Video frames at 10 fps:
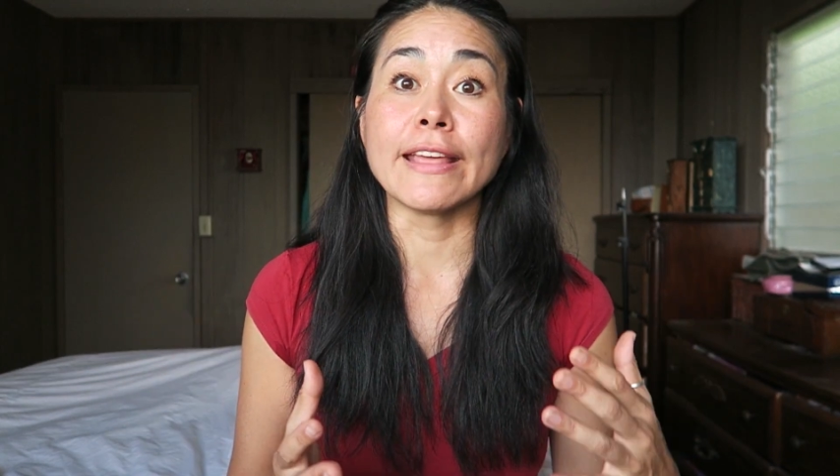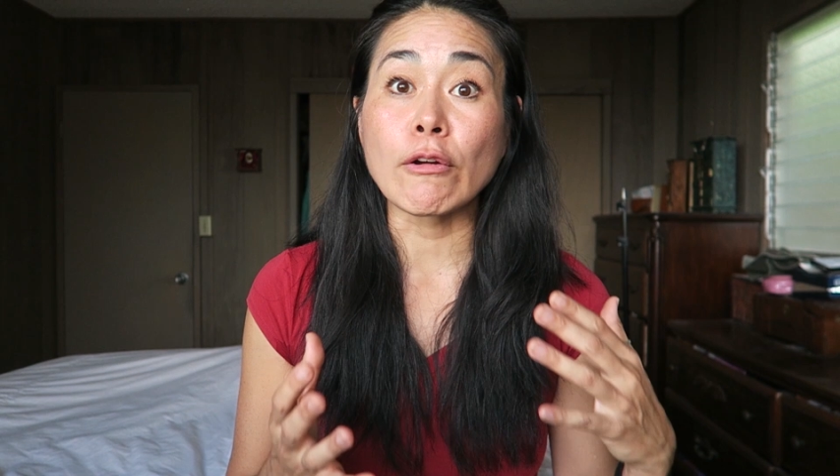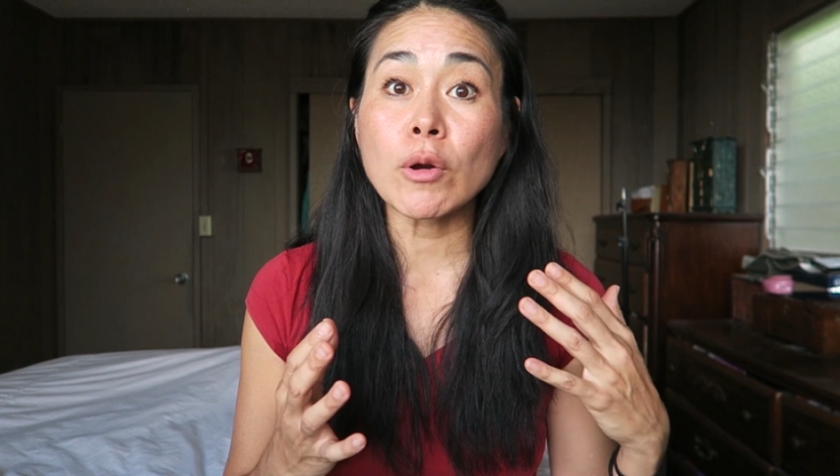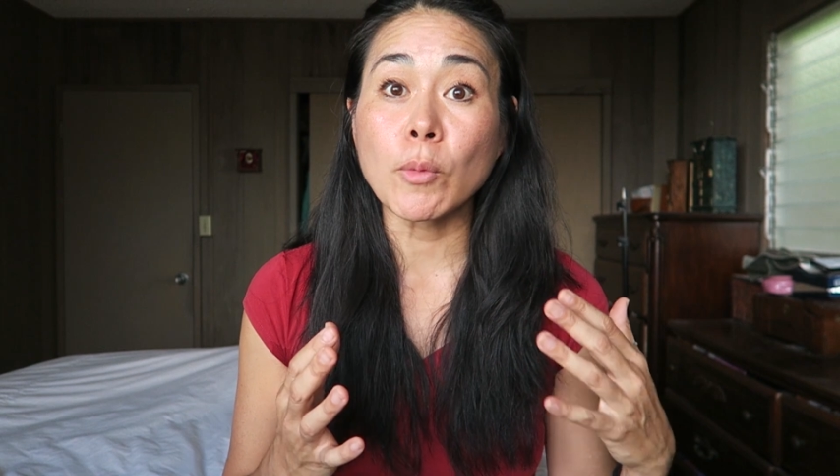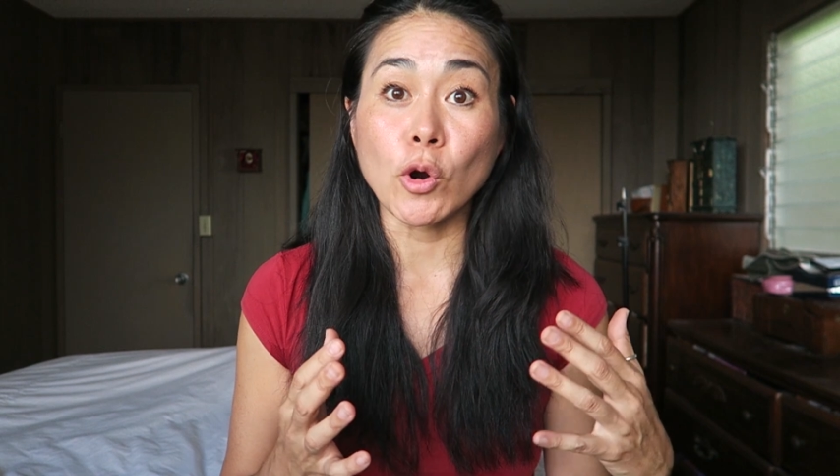
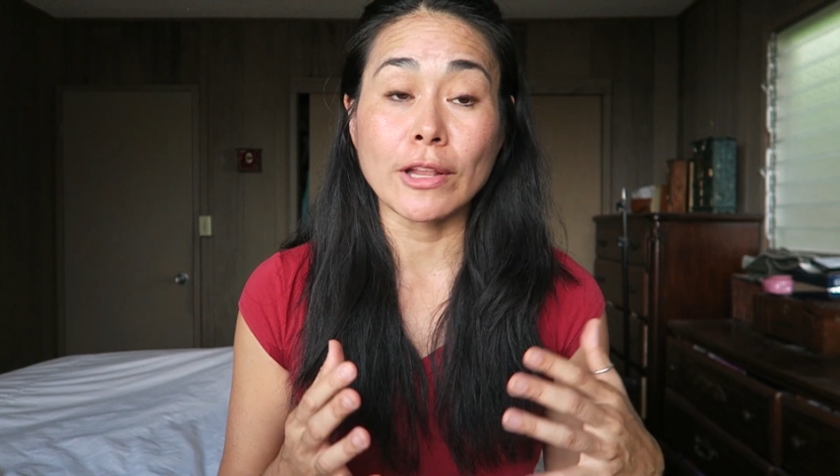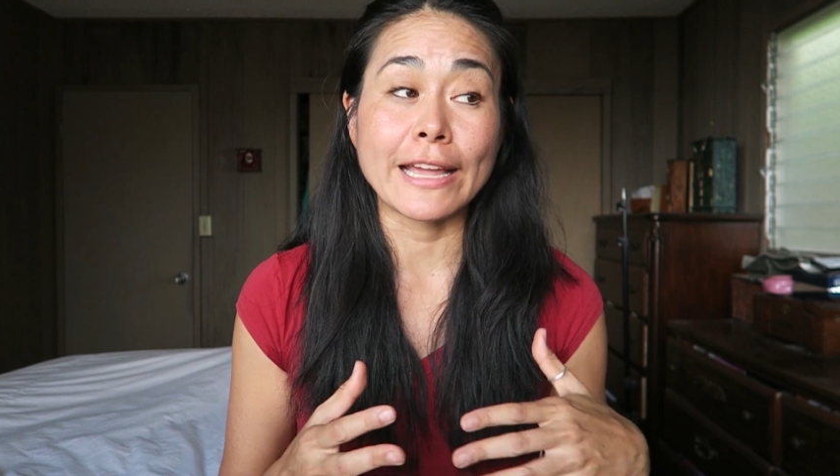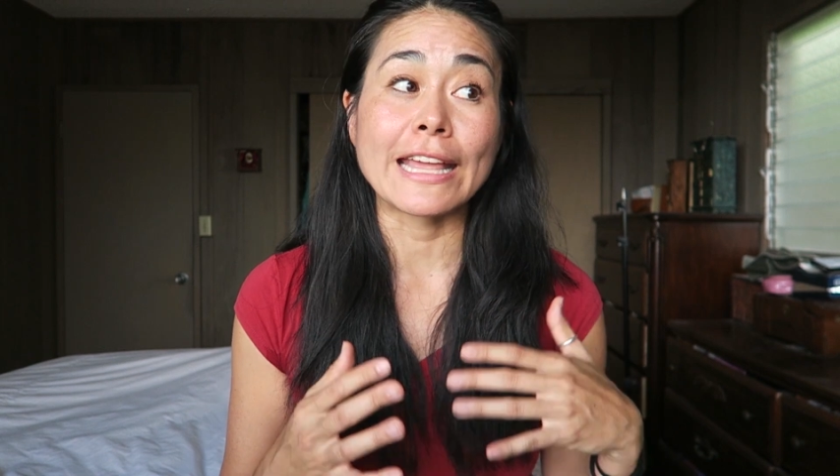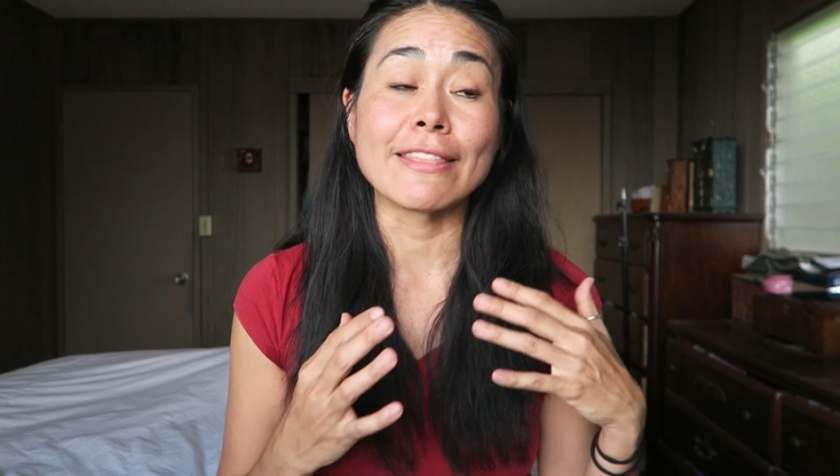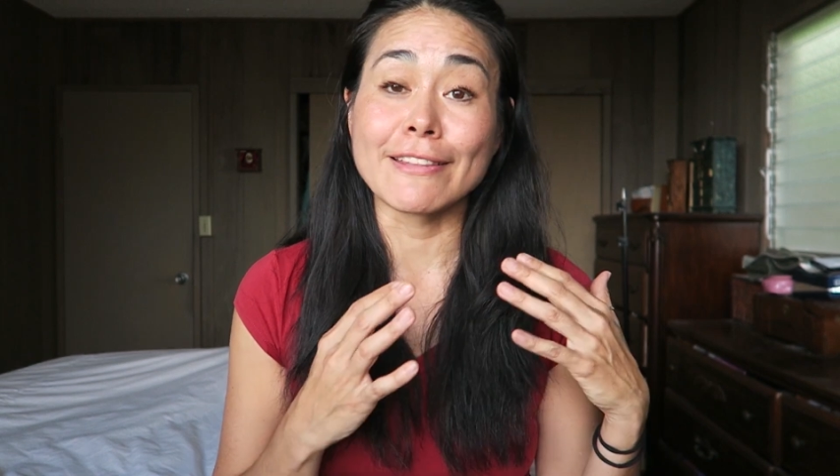they were more
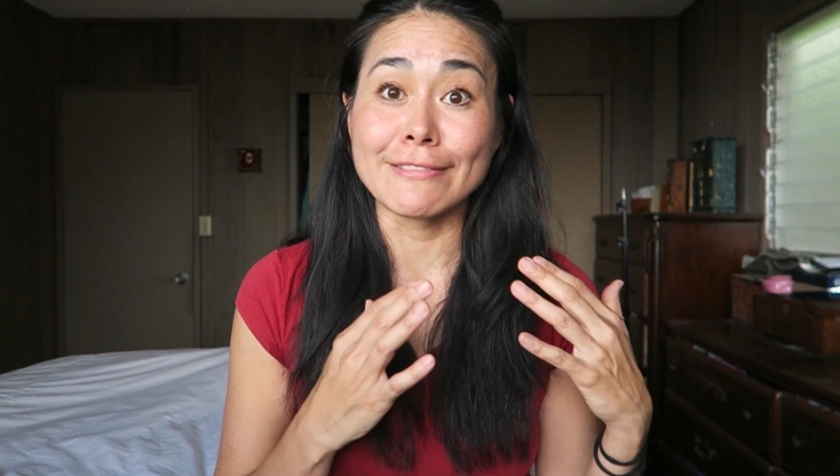like in the